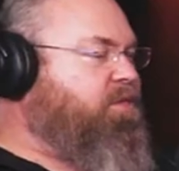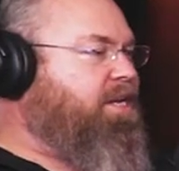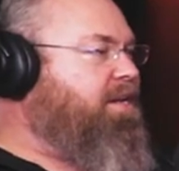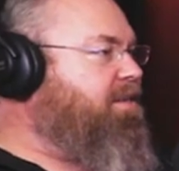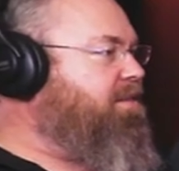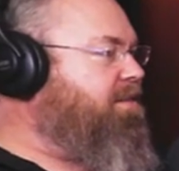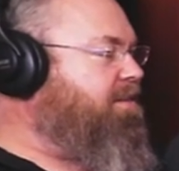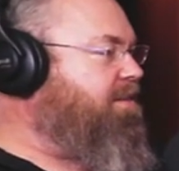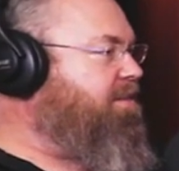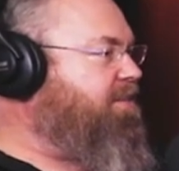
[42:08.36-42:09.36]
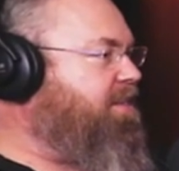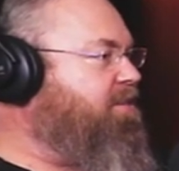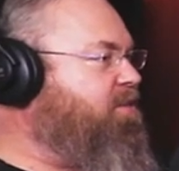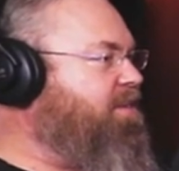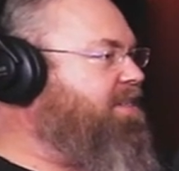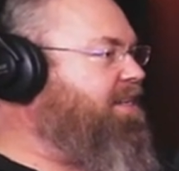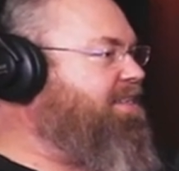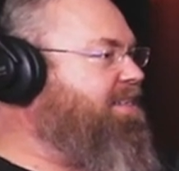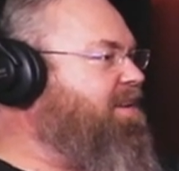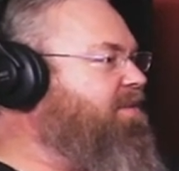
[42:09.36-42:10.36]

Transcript: shout out to the Sunshine They're not Taxi there